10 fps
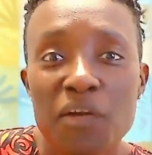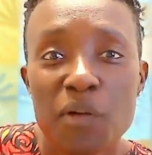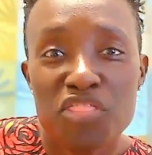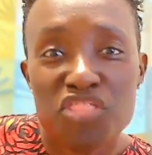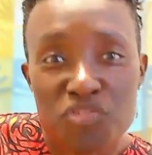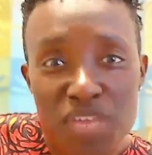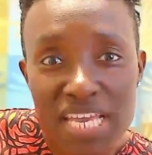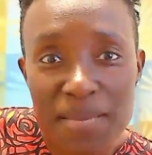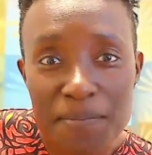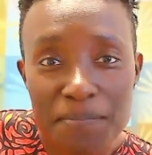there are
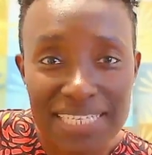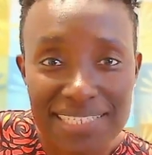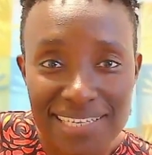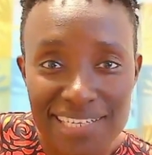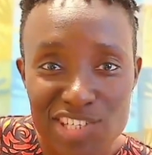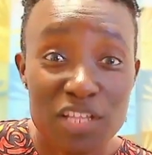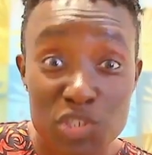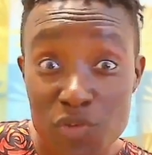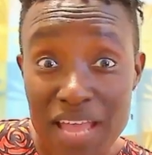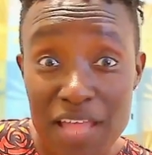three pieces
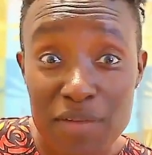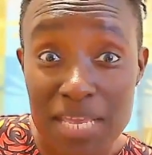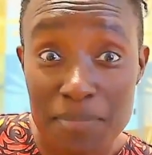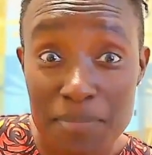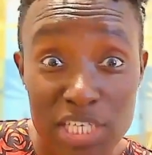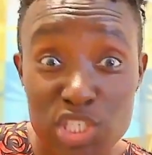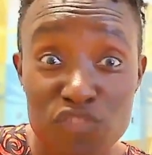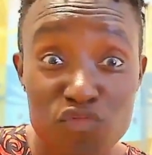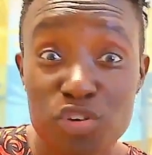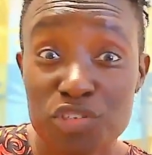to evaluating a
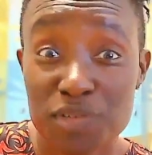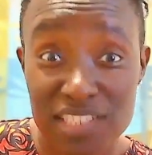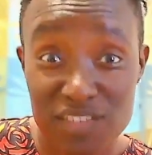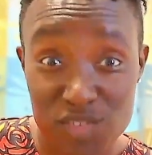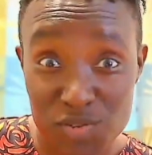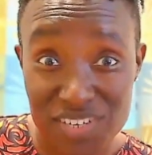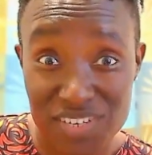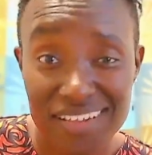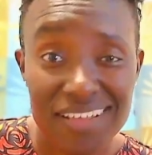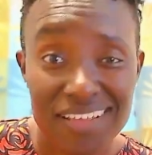patient for
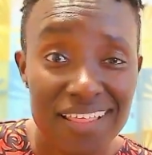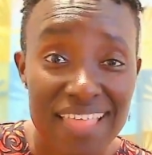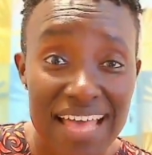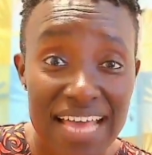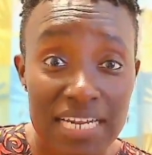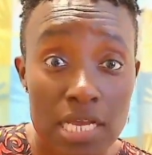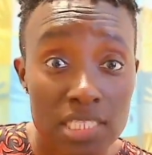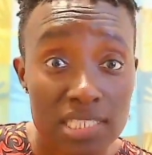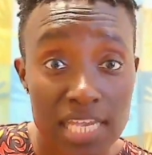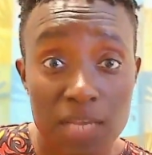transfusion that
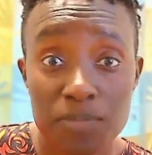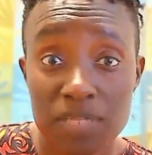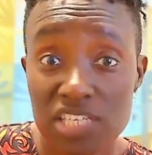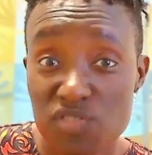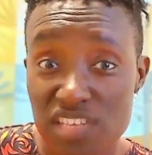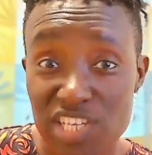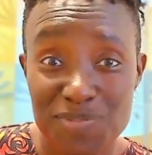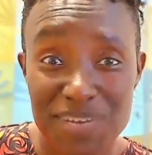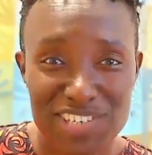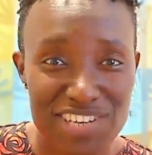take place with
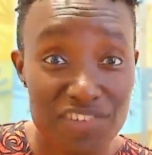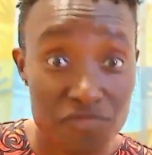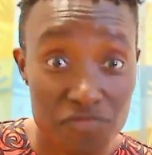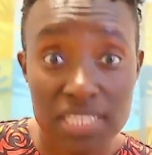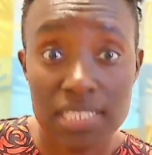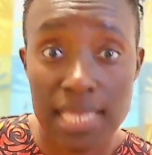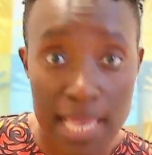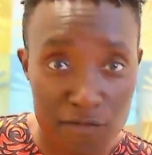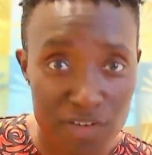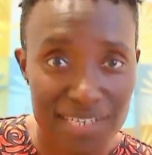each patient
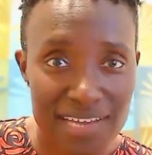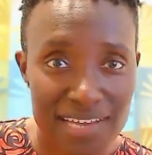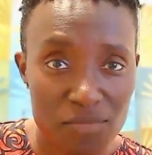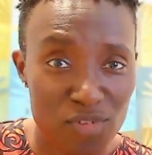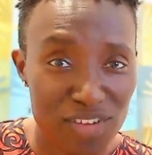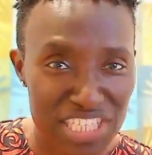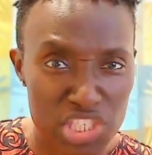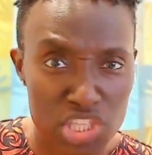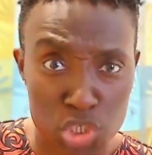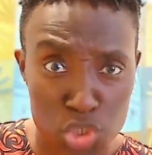really every time, or at
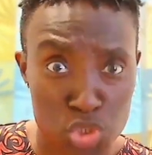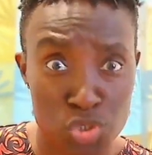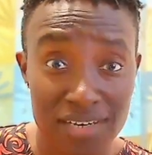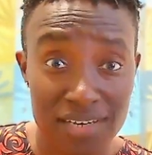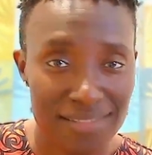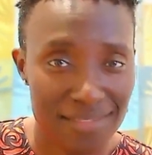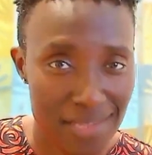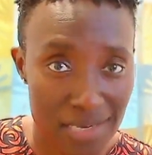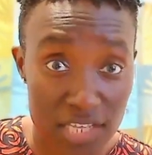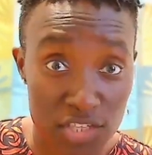least they should,
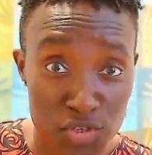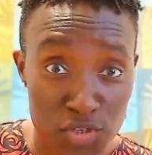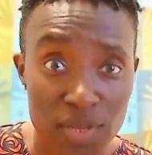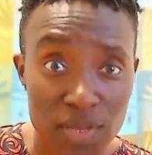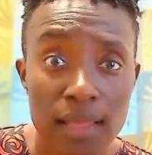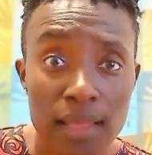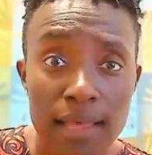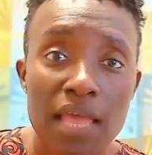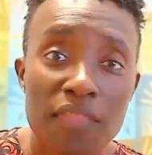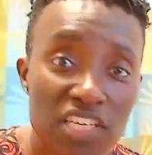they need to.
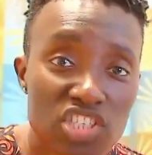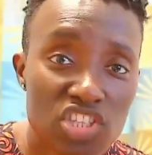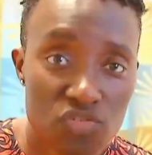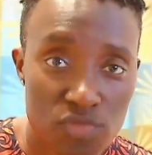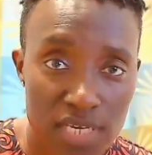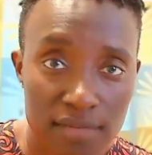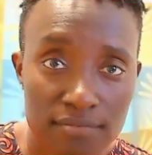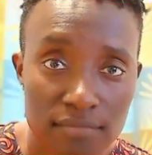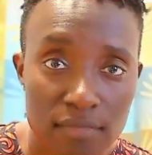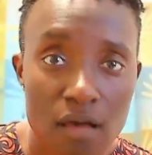And these
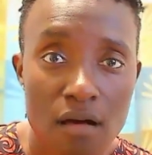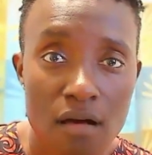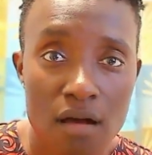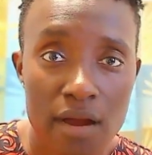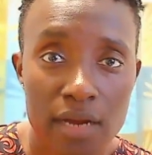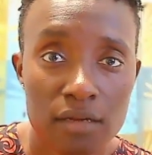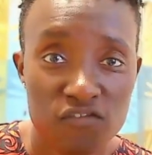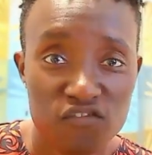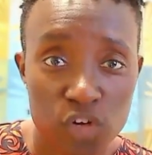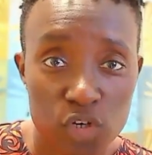three
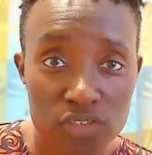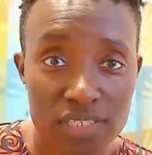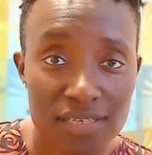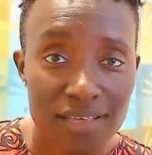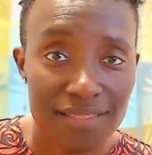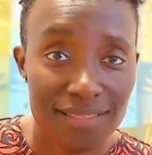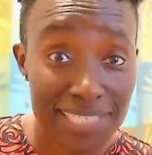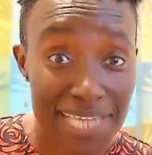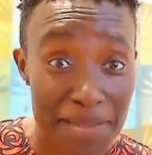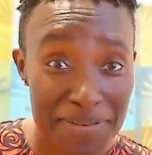are first, the
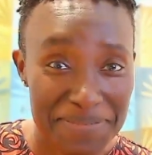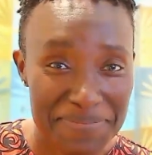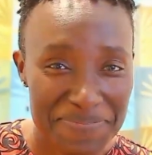type,